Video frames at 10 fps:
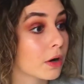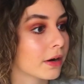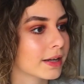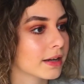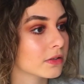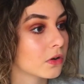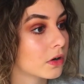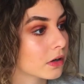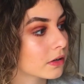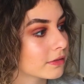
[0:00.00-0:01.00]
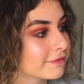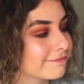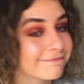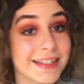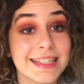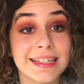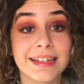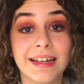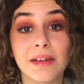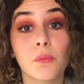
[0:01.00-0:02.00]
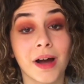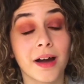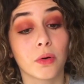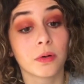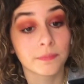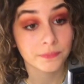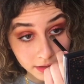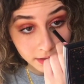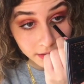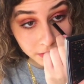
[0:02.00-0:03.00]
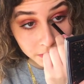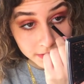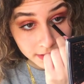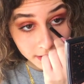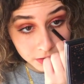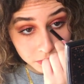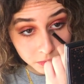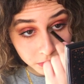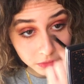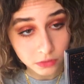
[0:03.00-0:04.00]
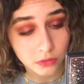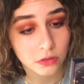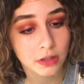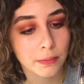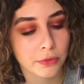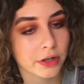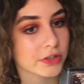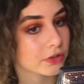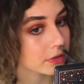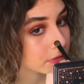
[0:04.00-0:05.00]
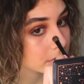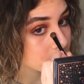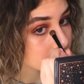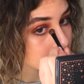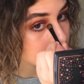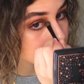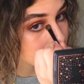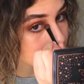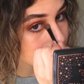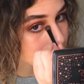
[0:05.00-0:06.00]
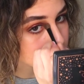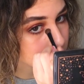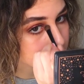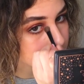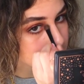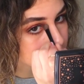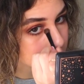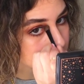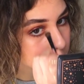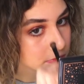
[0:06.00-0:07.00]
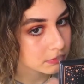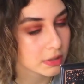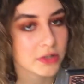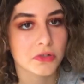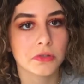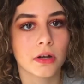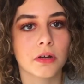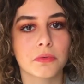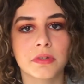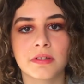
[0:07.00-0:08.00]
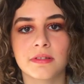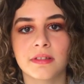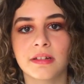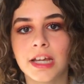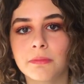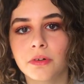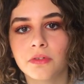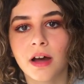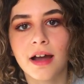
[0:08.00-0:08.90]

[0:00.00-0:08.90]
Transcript: well, I can't talk. That's, wow. And it was an actual collaboration with an actual person. I just thought it was the name of the